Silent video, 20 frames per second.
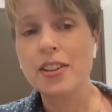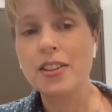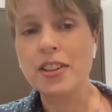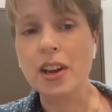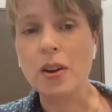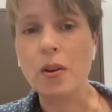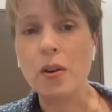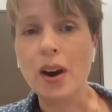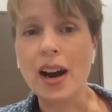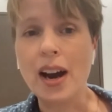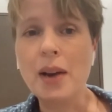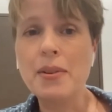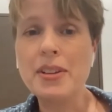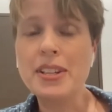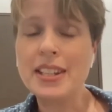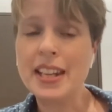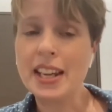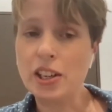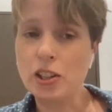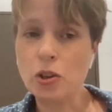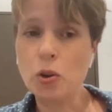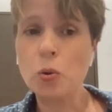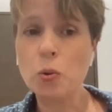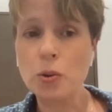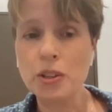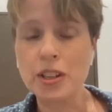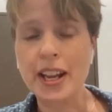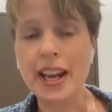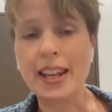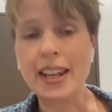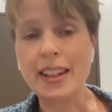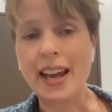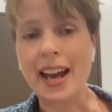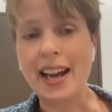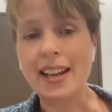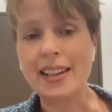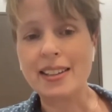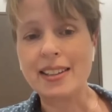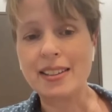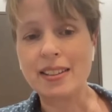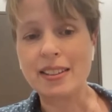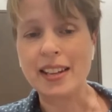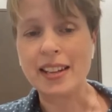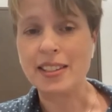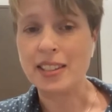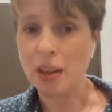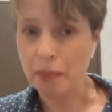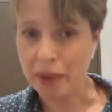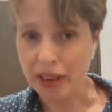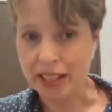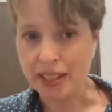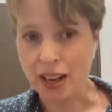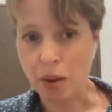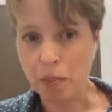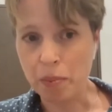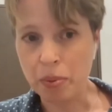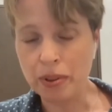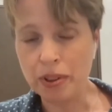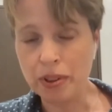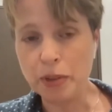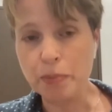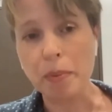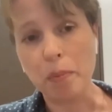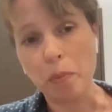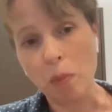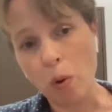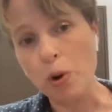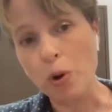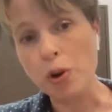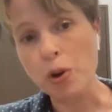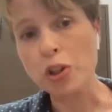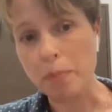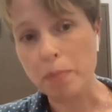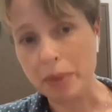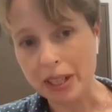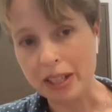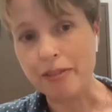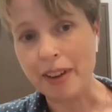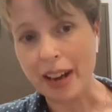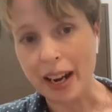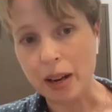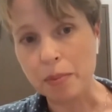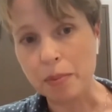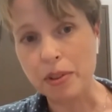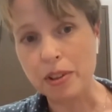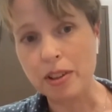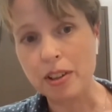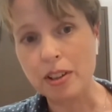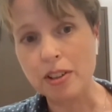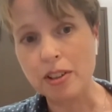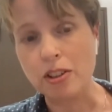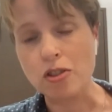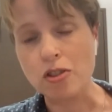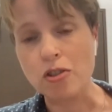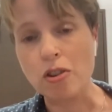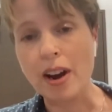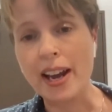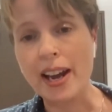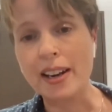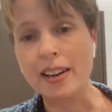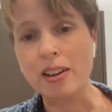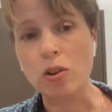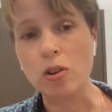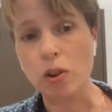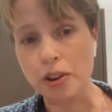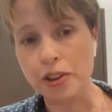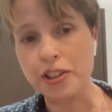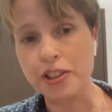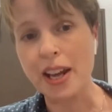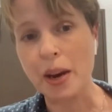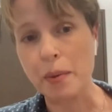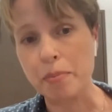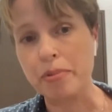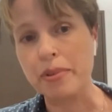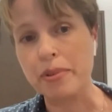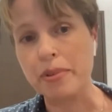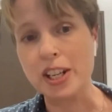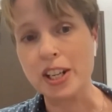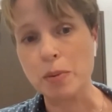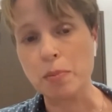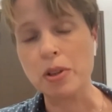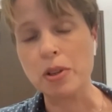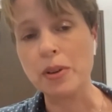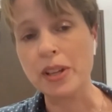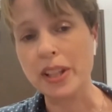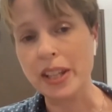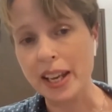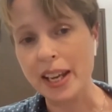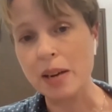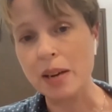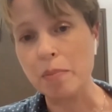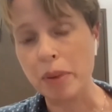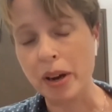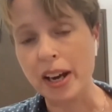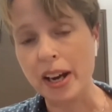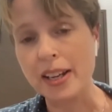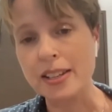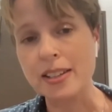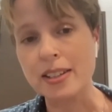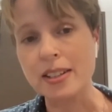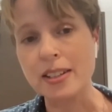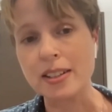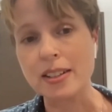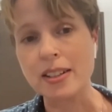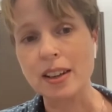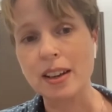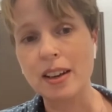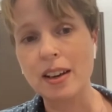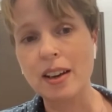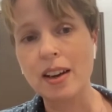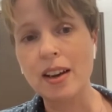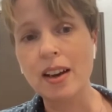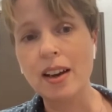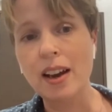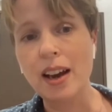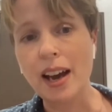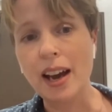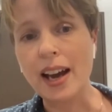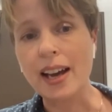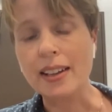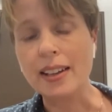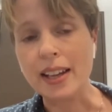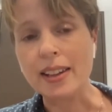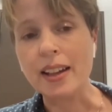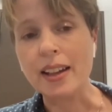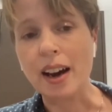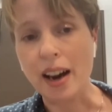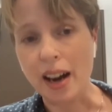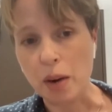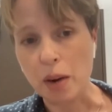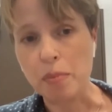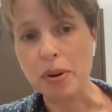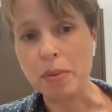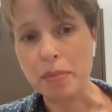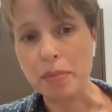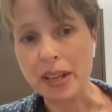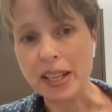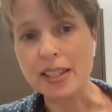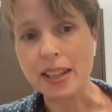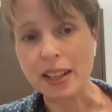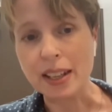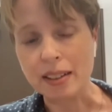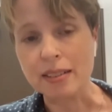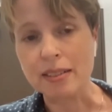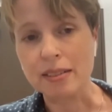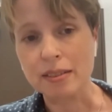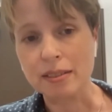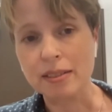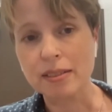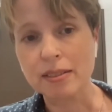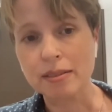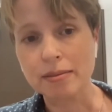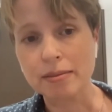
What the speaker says: So I would say tools like that, there's some examples, but more should be developed to try and cross that bridge between the in-person and the hybrid meeting.